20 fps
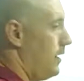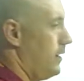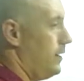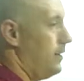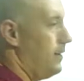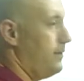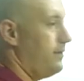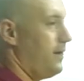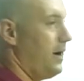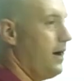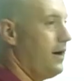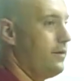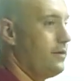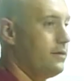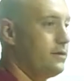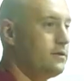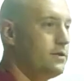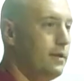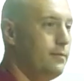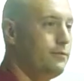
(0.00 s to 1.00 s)
of
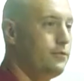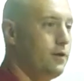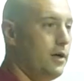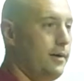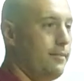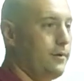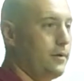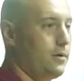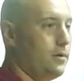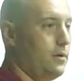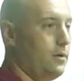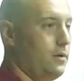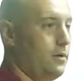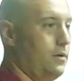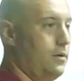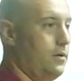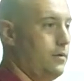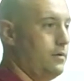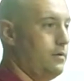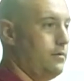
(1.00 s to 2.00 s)
either
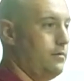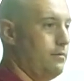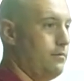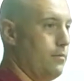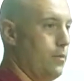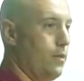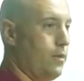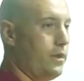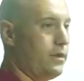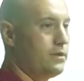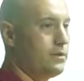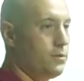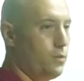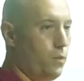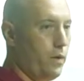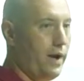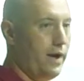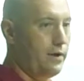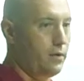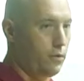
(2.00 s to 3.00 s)
subtropical, moist,
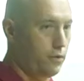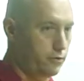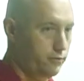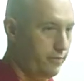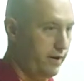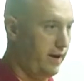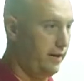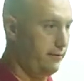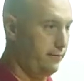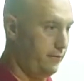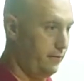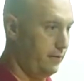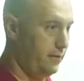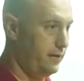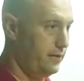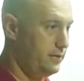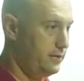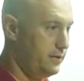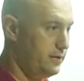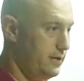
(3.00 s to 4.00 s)
wet, or
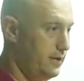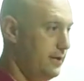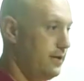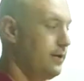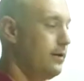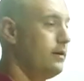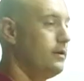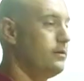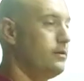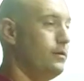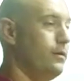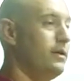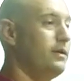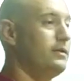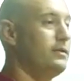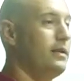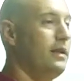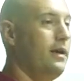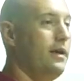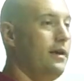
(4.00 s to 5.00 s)
rainforest. So it
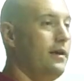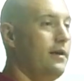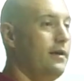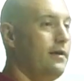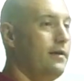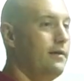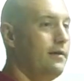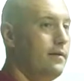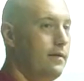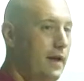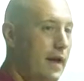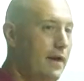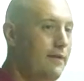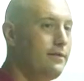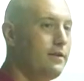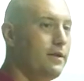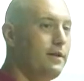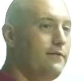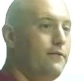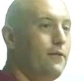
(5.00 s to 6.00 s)
is a
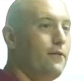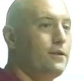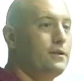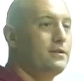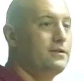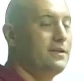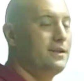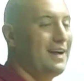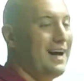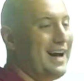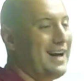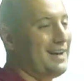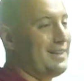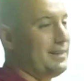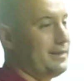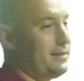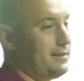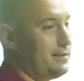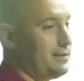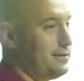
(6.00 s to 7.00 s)
heavily forested
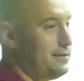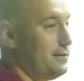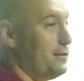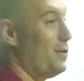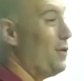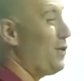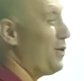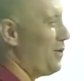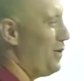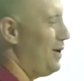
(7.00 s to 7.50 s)
island, or